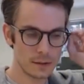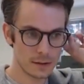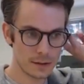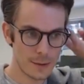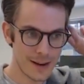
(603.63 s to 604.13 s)

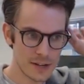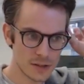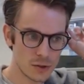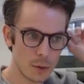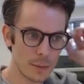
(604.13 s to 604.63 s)
some
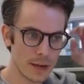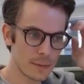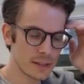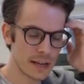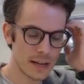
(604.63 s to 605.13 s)
agents not being
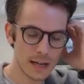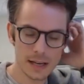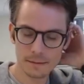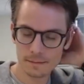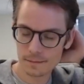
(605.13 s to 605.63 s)

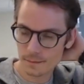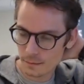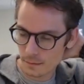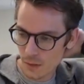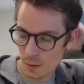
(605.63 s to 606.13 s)
particularly
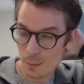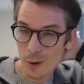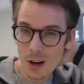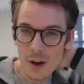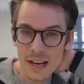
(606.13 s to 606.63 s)

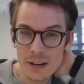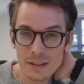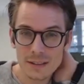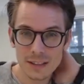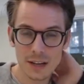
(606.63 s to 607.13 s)

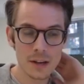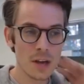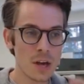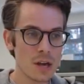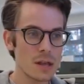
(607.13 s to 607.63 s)
compliant.
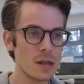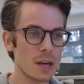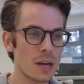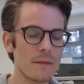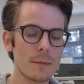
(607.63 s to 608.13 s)

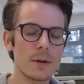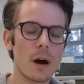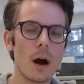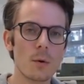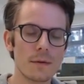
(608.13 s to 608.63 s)
The government
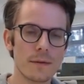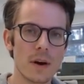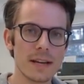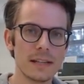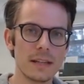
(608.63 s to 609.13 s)
are
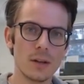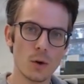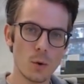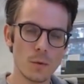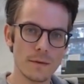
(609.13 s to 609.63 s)
advising that
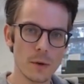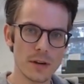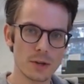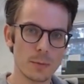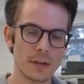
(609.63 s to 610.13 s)
all
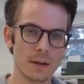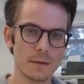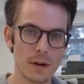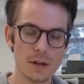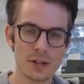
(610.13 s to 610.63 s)
viewing should be
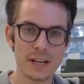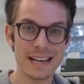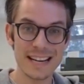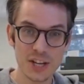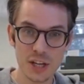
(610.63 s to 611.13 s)
done virtually
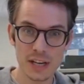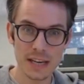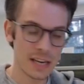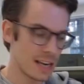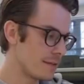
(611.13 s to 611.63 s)

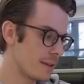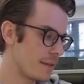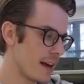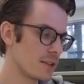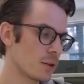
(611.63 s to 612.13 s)
initially, even
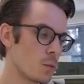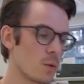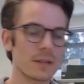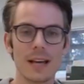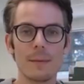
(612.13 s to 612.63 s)
if that's on a
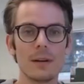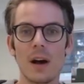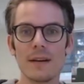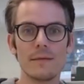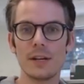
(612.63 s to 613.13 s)
WhatsApp
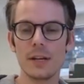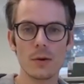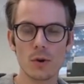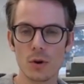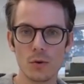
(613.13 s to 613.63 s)
live
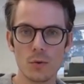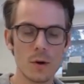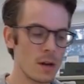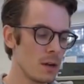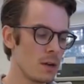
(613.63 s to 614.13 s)
video
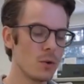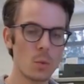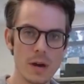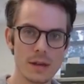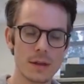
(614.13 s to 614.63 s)
call
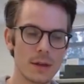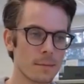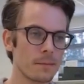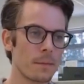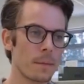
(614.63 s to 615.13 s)
with
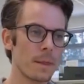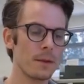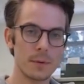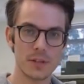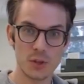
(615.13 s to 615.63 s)

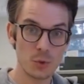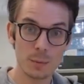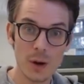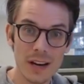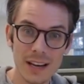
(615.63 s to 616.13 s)
the potential
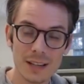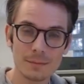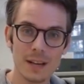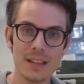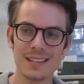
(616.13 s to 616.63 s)
buyer
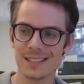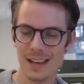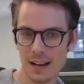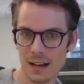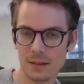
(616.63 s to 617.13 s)
and the
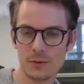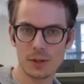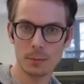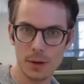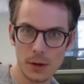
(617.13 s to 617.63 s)
seller
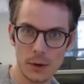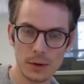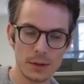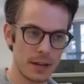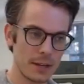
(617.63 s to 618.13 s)
jumping
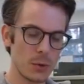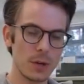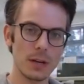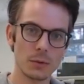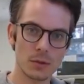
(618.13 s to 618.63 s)
on and
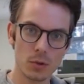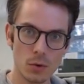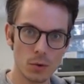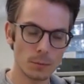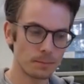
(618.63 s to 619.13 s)
doing a little
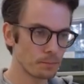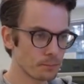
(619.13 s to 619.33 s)
tour.